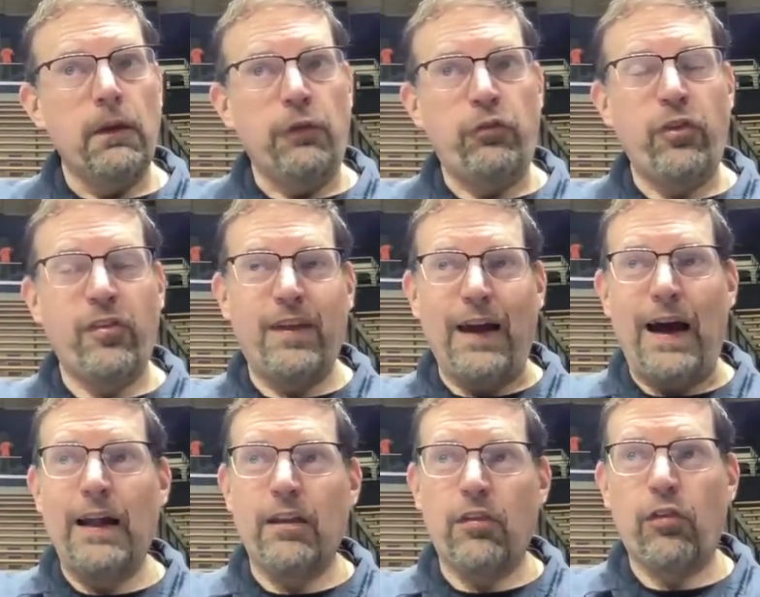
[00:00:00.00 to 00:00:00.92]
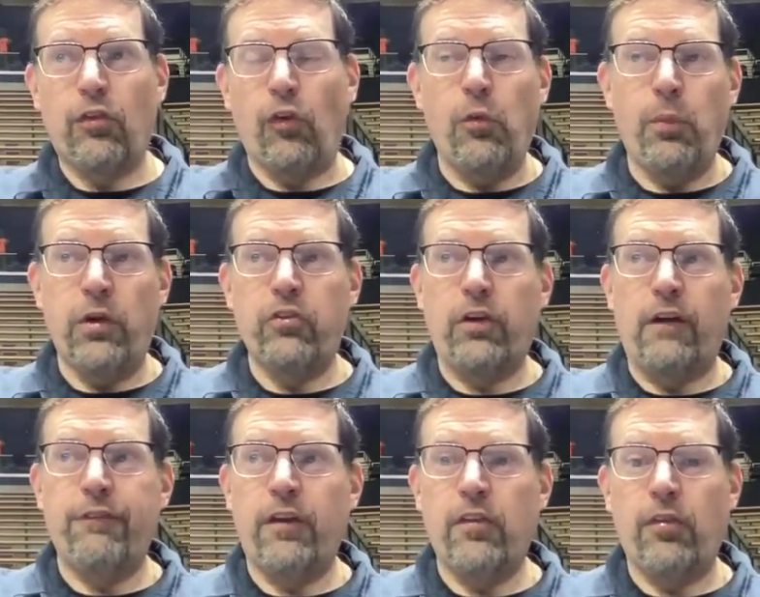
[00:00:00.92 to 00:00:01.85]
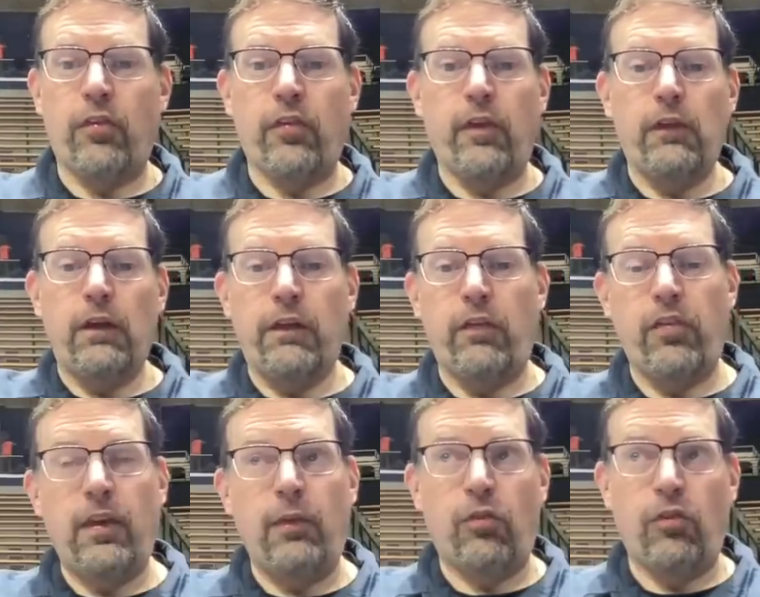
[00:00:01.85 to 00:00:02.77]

you've just got so much offensive skill on this team,